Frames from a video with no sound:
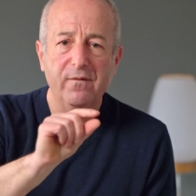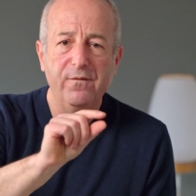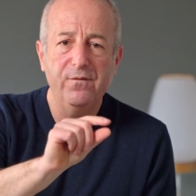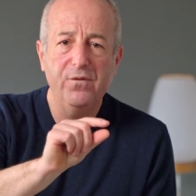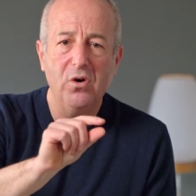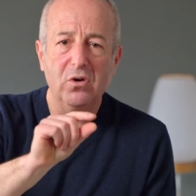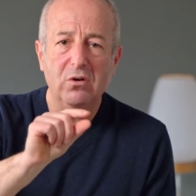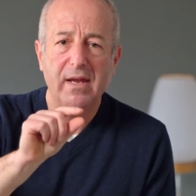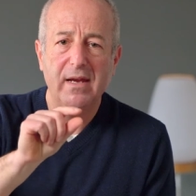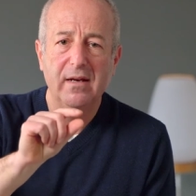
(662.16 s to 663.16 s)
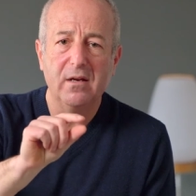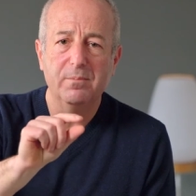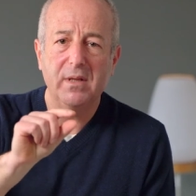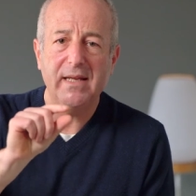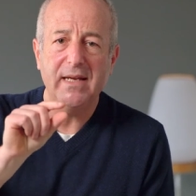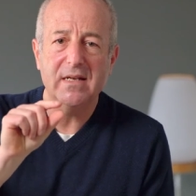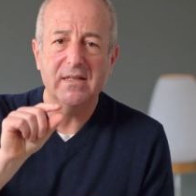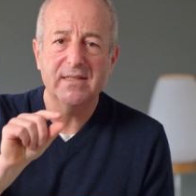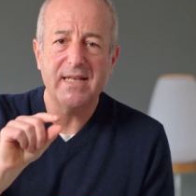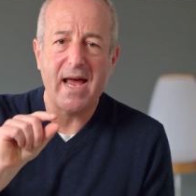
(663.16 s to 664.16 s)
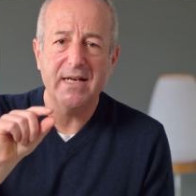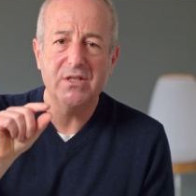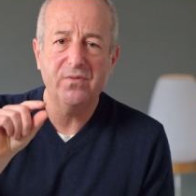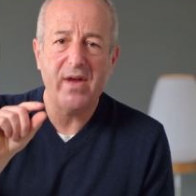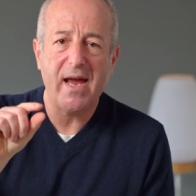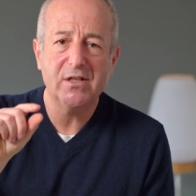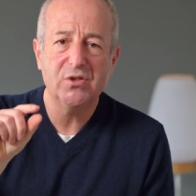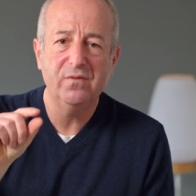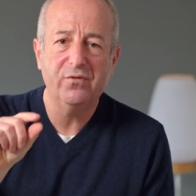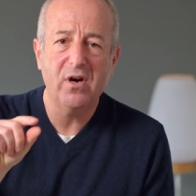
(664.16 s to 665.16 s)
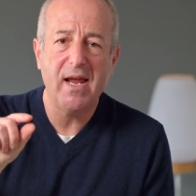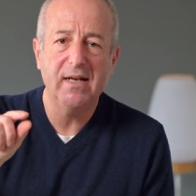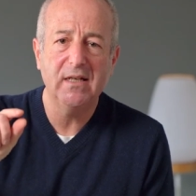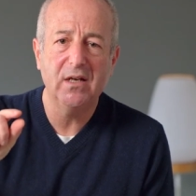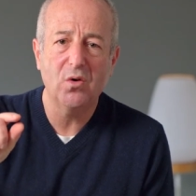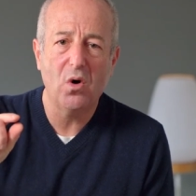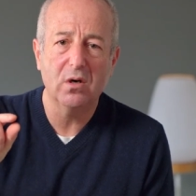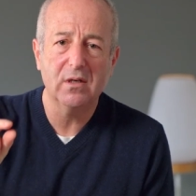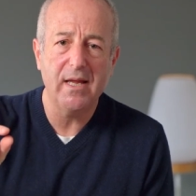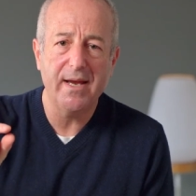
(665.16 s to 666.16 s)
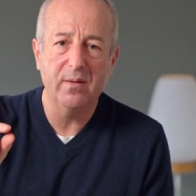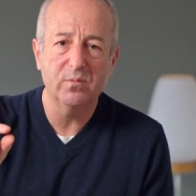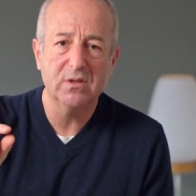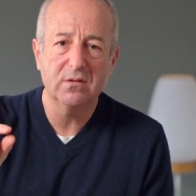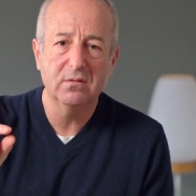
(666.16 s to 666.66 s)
full and complete satisfaction for any and all claims.